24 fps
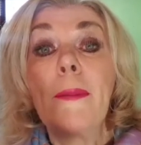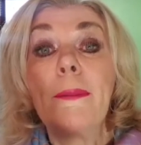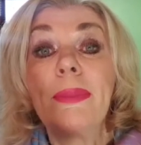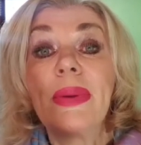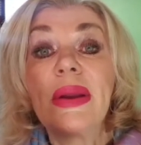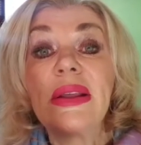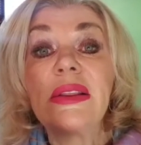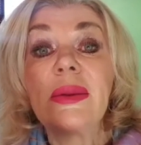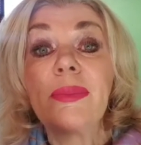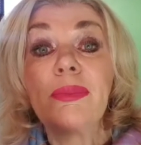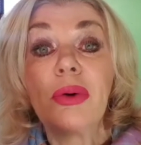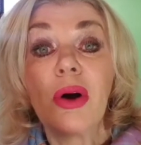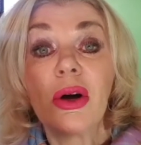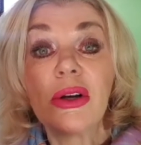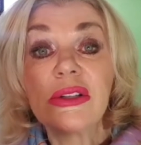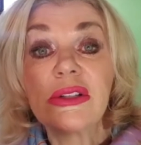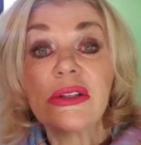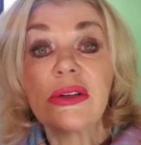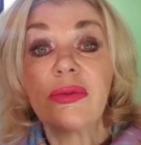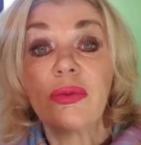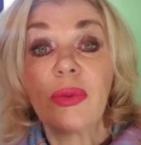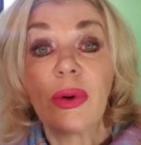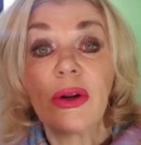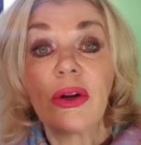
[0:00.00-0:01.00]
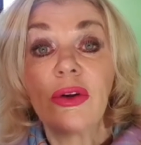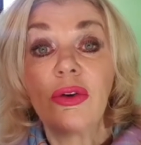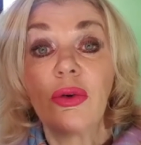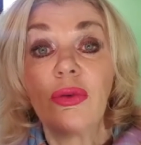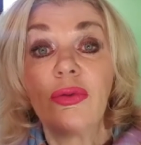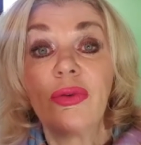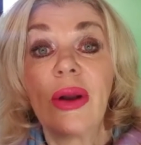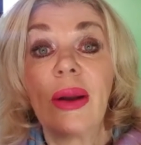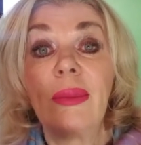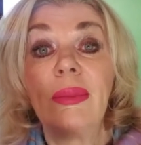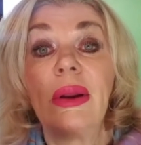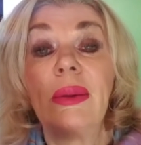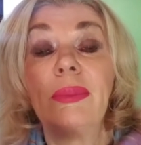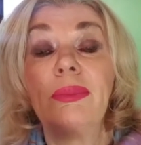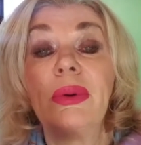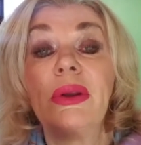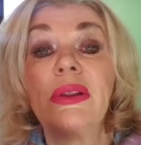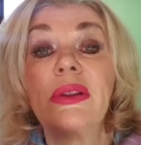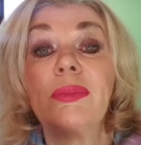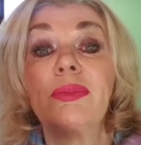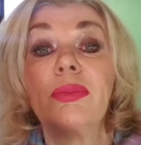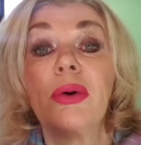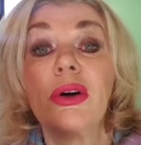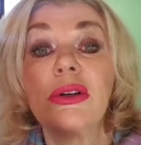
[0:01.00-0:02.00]
Be the positive one in your family. Be
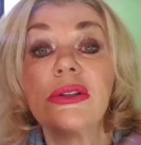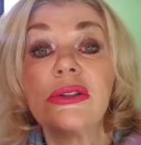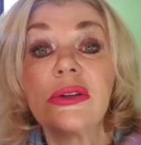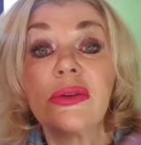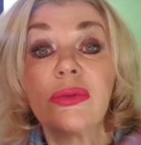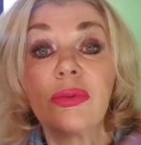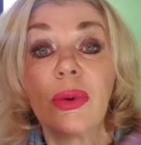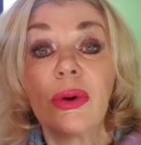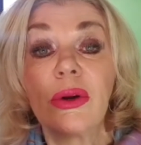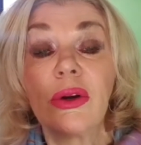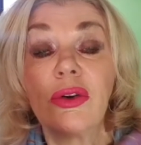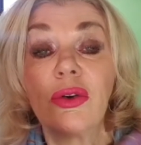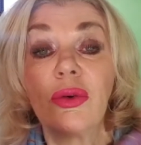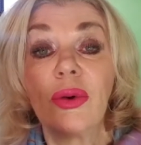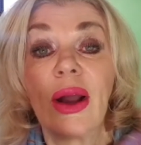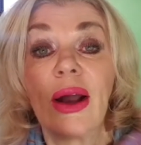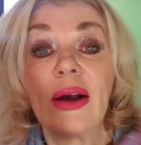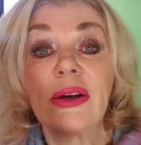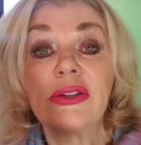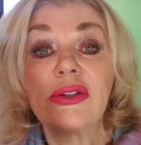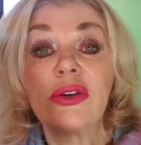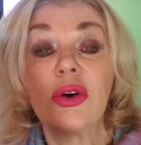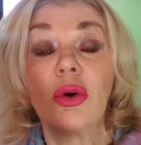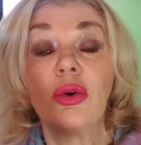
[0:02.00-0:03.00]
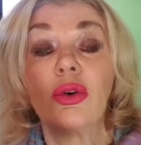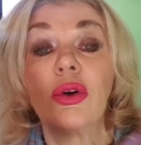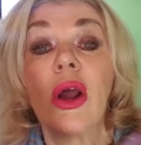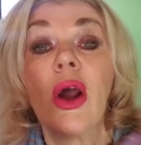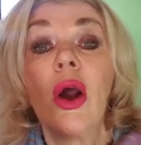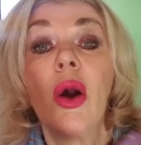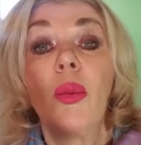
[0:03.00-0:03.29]
the positive one in your household.